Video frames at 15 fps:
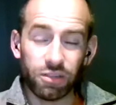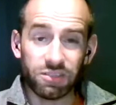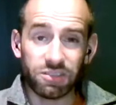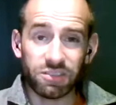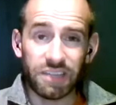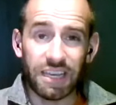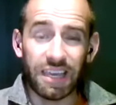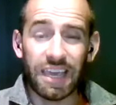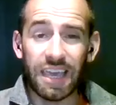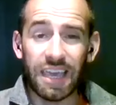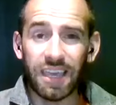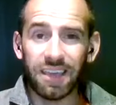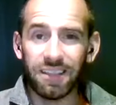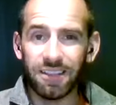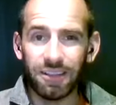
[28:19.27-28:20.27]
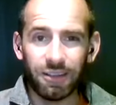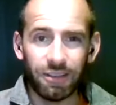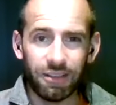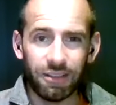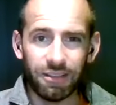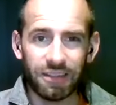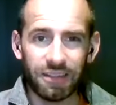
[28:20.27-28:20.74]
say, hey,
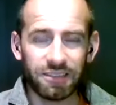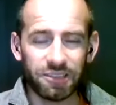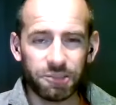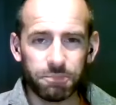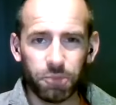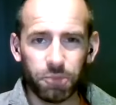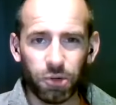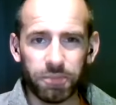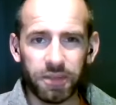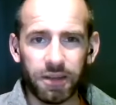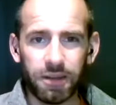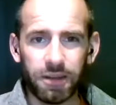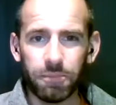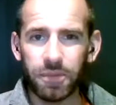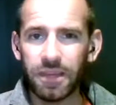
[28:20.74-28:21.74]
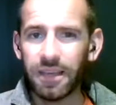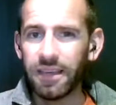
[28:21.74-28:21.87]
this has popped up.